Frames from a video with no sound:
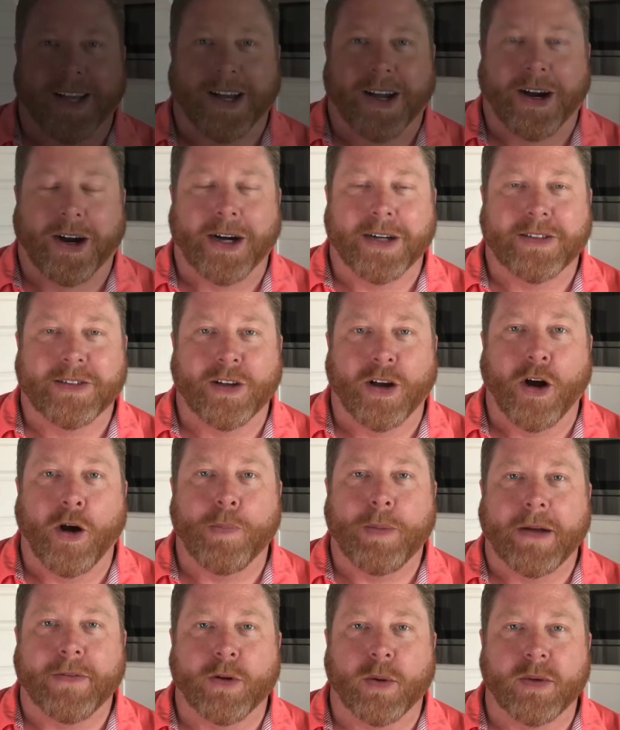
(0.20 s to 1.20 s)
All right, so I hope
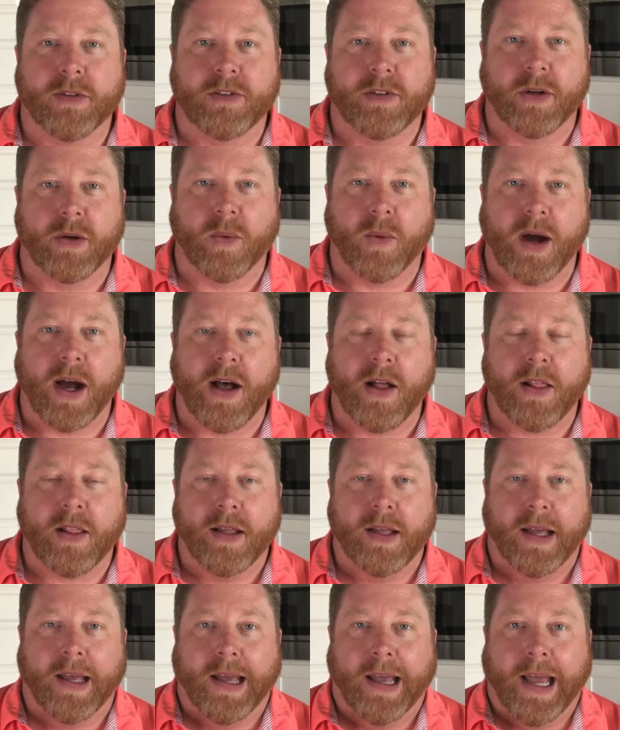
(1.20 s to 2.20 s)
everyone's doing well.
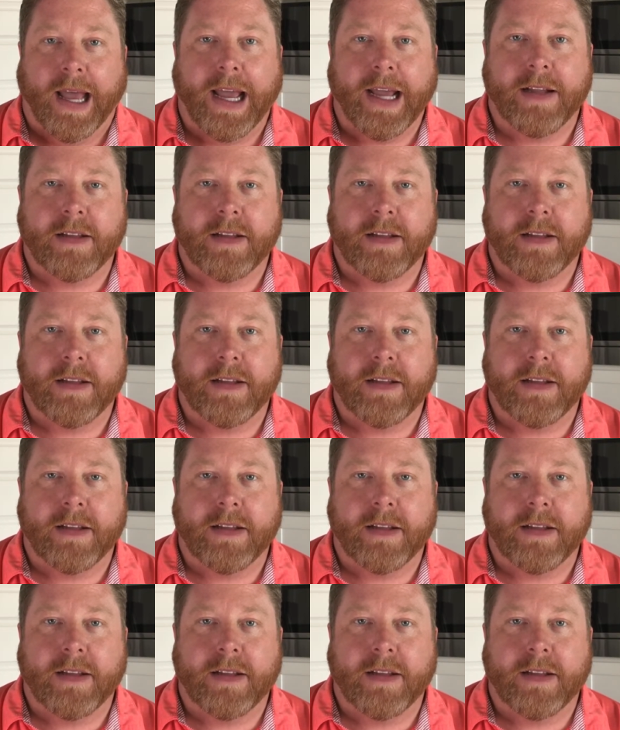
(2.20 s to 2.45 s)
Hey,